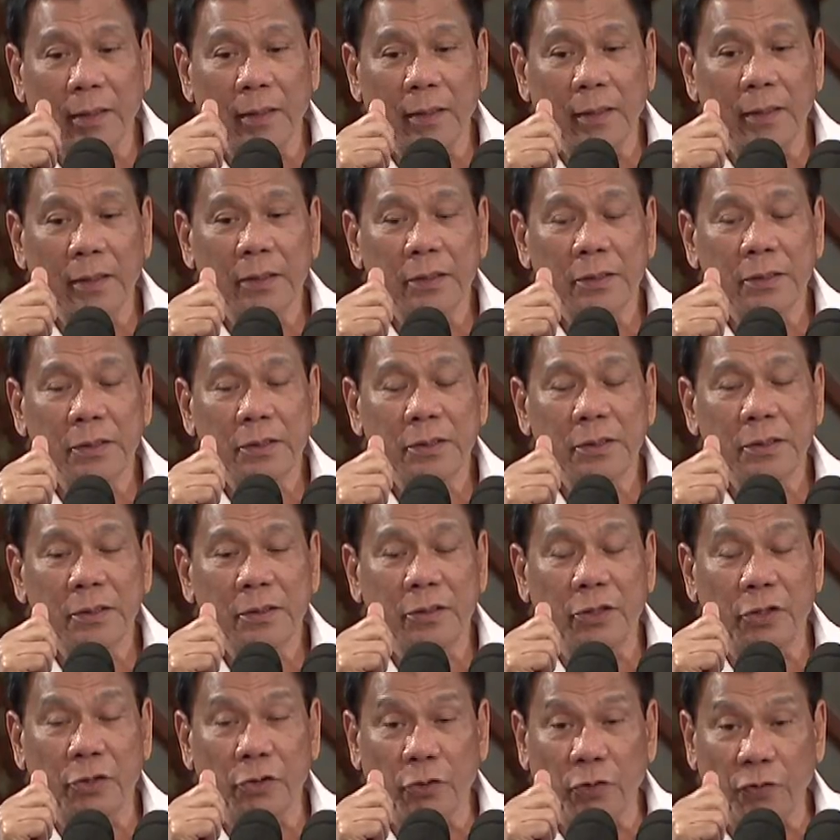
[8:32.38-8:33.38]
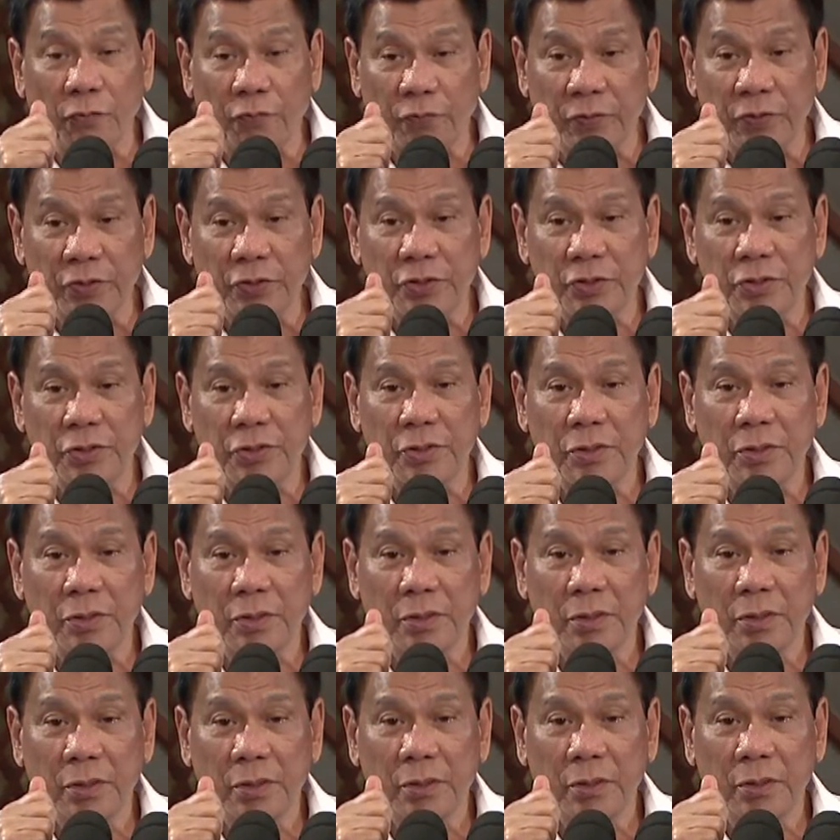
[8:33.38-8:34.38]
us the office
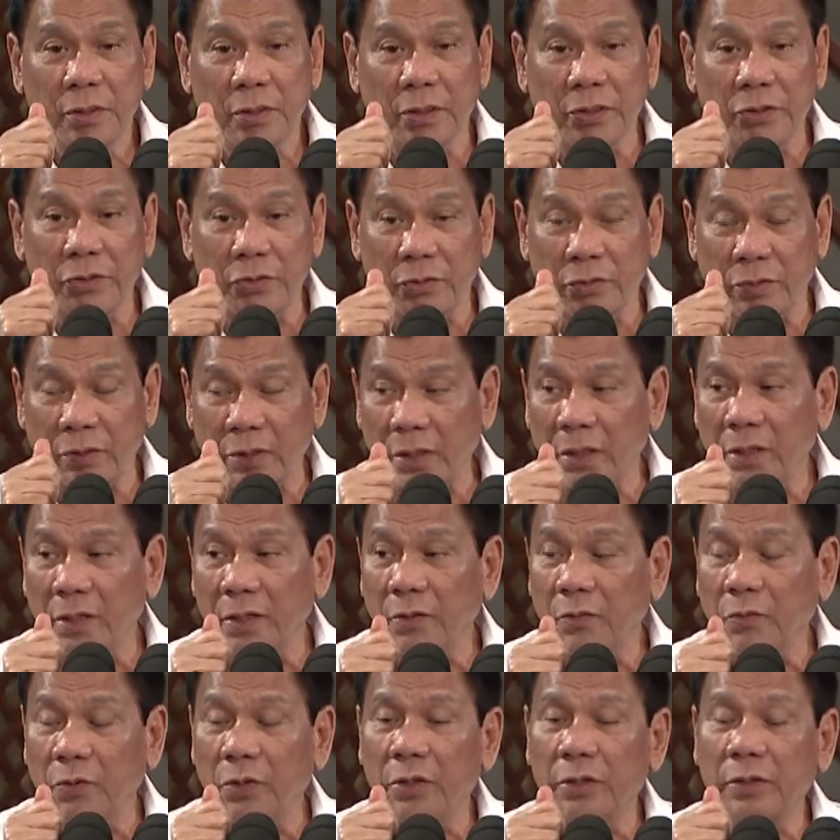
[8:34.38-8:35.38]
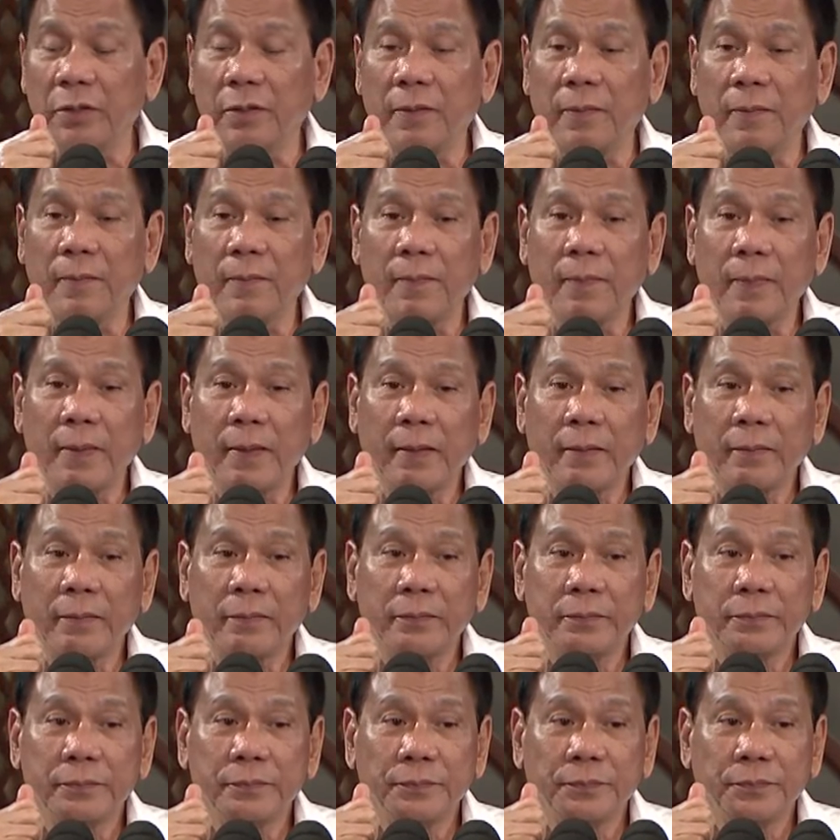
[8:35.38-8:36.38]
that you're dealing with
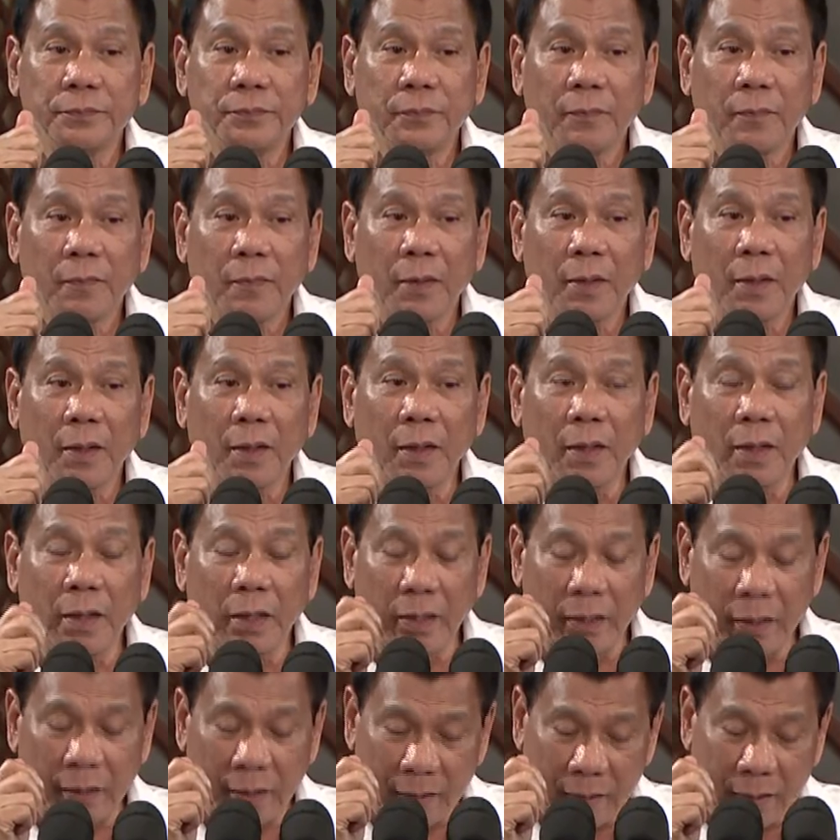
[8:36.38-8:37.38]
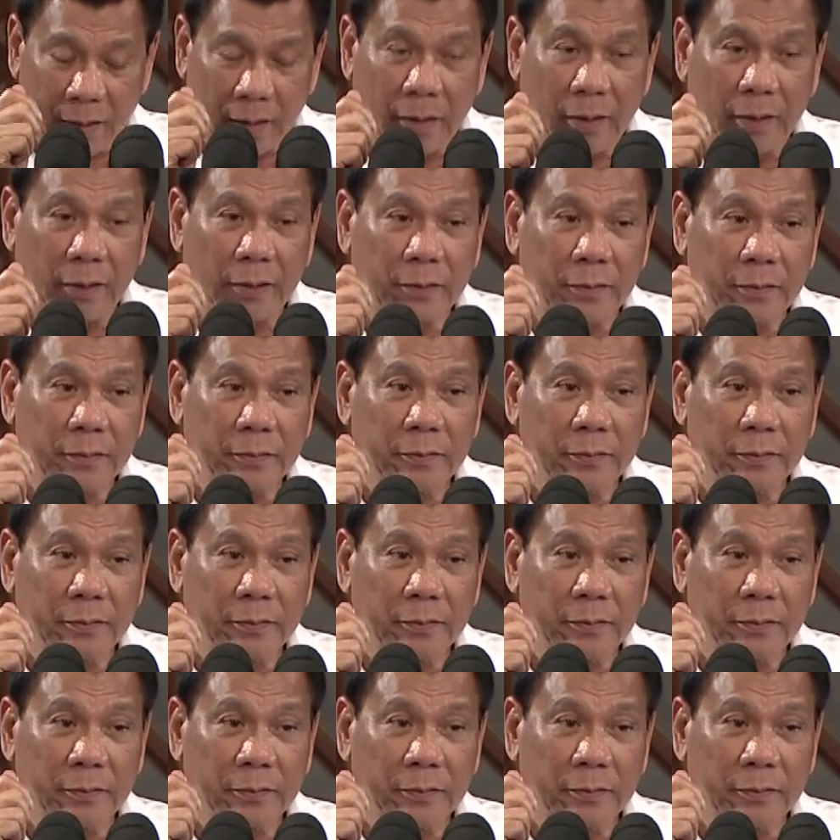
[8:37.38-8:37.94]
and the